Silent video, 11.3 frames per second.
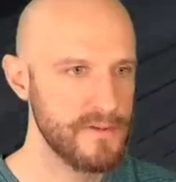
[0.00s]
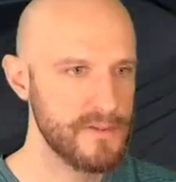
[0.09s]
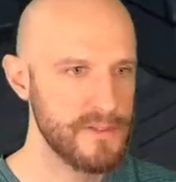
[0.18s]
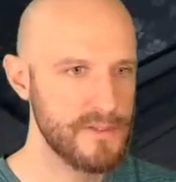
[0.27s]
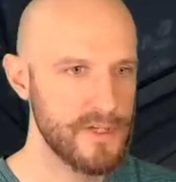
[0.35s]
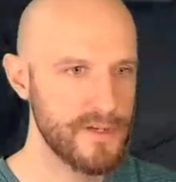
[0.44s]

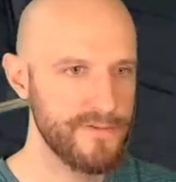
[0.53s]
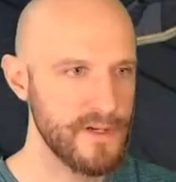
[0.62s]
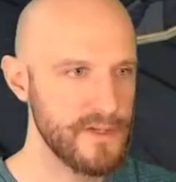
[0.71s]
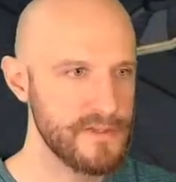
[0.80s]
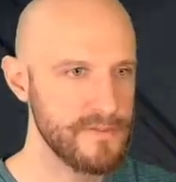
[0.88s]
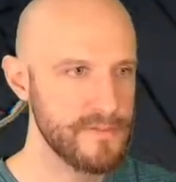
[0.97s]
Should check for
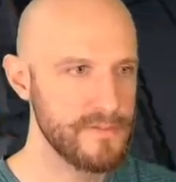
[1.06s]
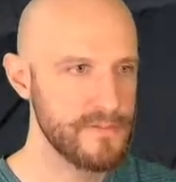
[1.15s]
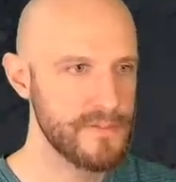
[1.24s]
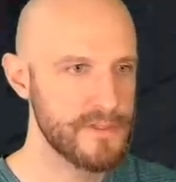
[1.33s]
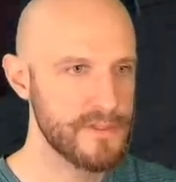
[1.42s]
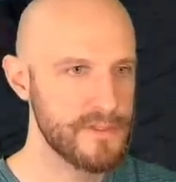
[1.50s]

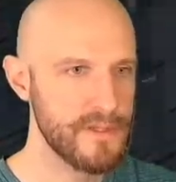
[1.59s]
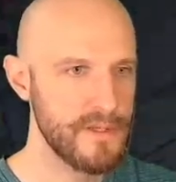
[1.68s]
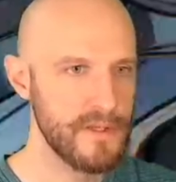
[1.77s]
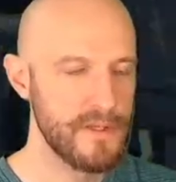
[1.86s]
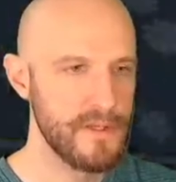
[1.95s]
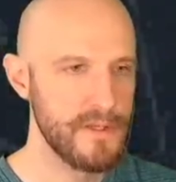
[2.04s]
items.
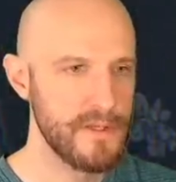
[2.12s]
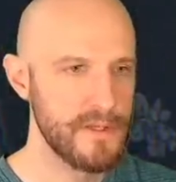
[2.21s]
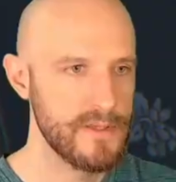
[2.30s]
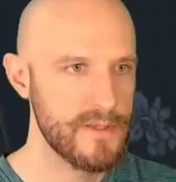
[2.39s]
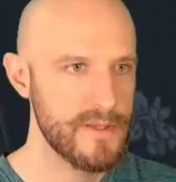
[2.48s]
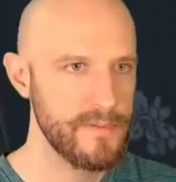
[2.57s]

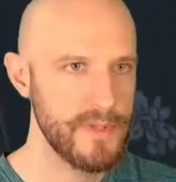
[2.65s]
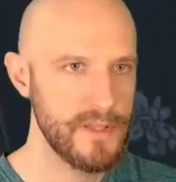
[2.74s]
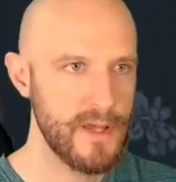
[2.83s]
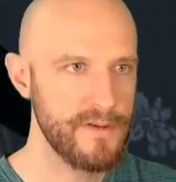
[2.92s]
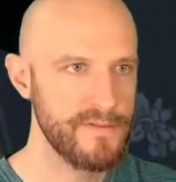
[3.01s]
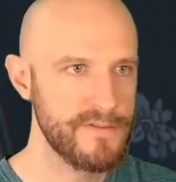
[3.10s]
Send me
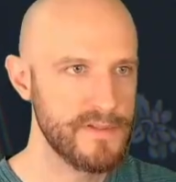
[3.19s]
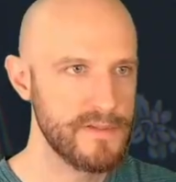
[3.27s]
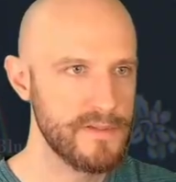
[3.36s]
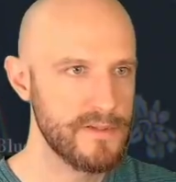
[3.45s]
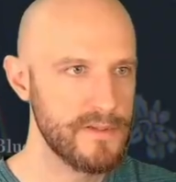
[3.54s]
left.